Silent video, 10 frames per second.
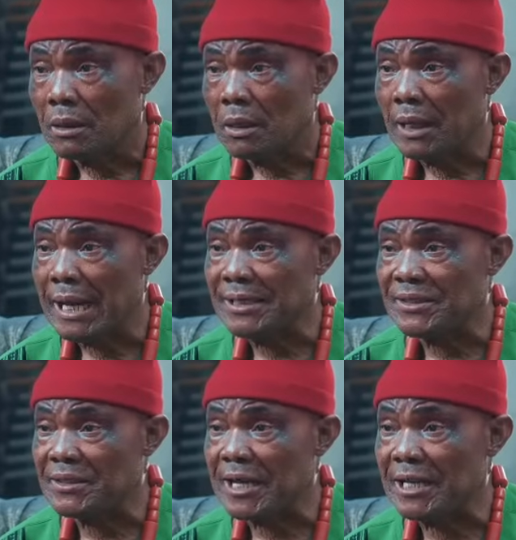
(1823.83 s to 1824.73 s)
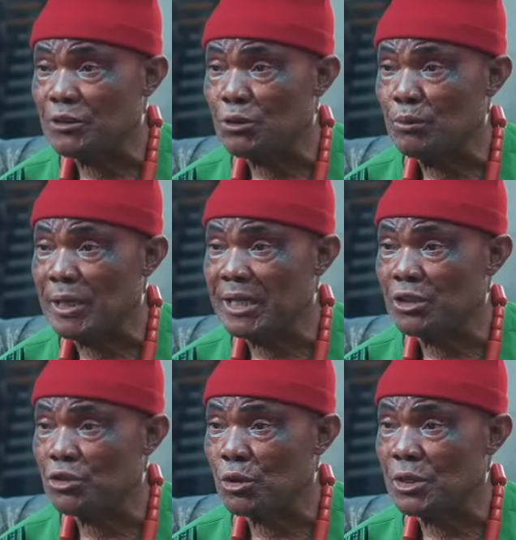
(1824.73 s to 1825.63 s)
he has the right to make
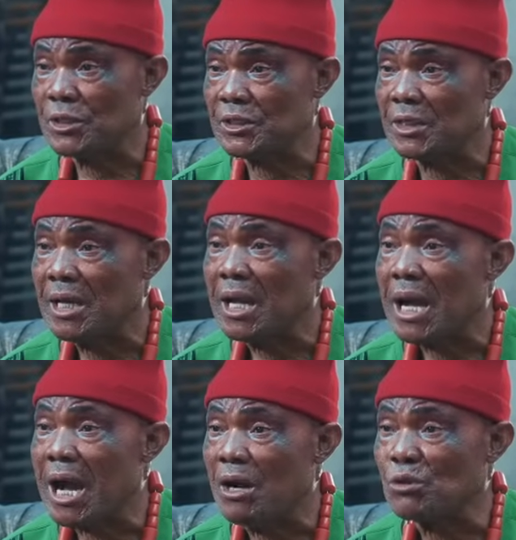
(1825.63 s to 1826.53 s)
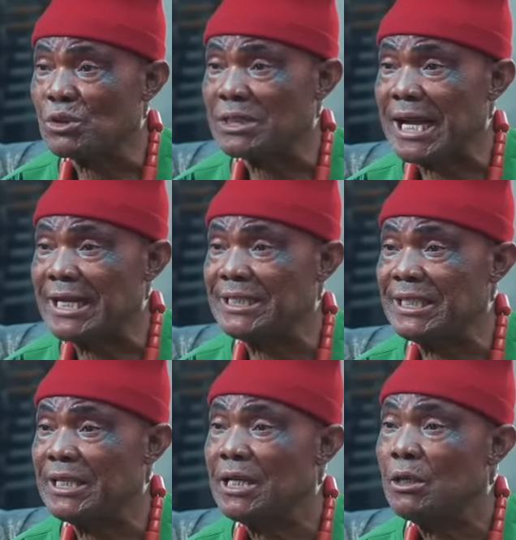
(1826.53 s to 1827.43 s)
a choice outside
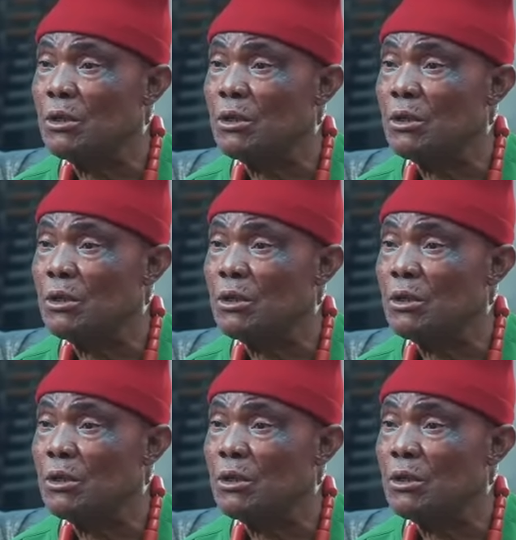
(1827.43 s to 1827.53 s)
the